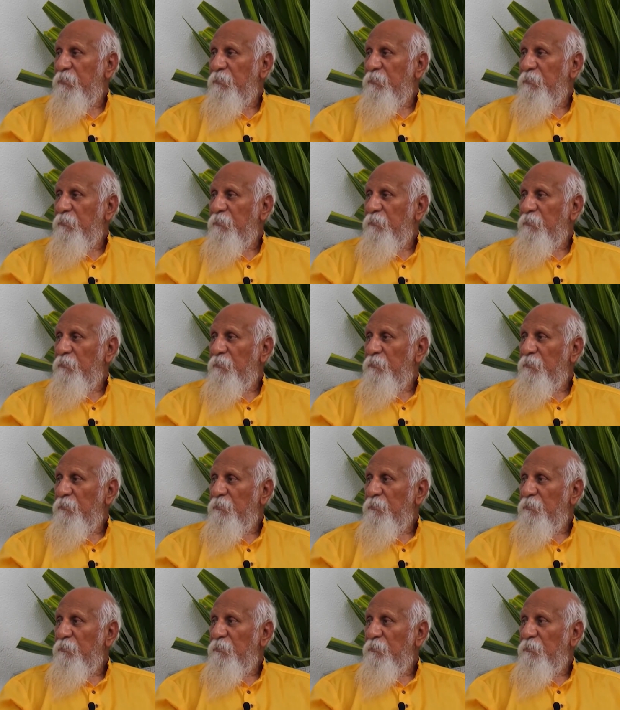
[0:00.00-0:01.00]

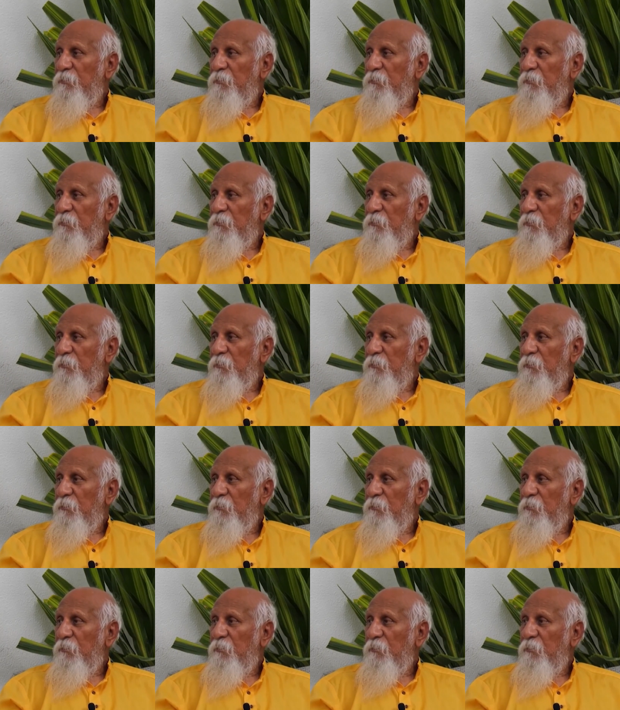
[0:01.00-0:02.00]

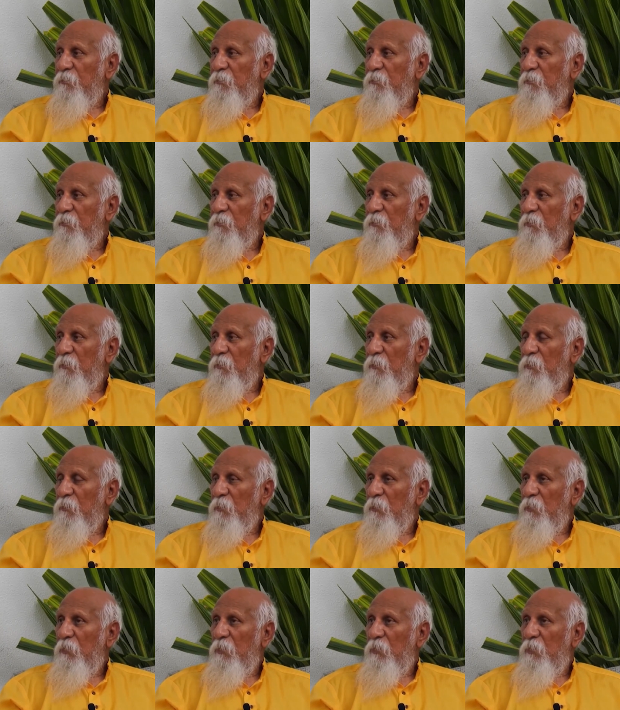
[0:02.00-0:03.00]

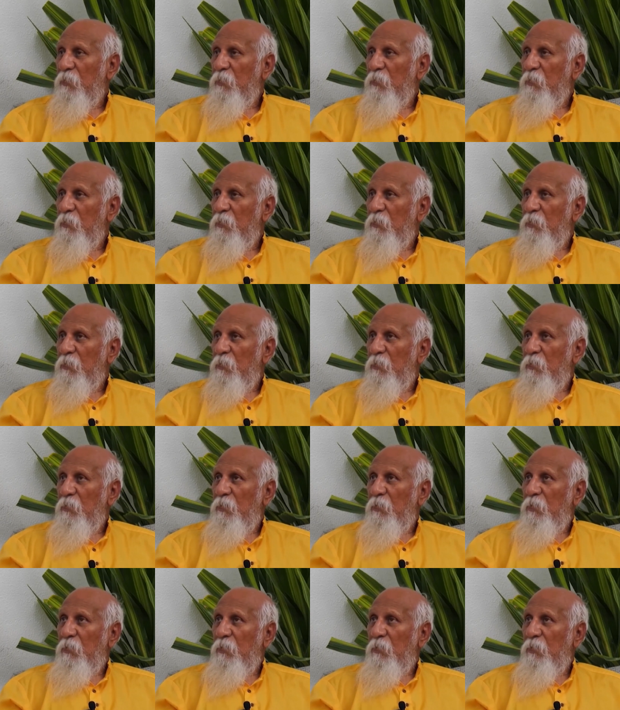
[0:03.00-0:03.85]
Nobody speaks.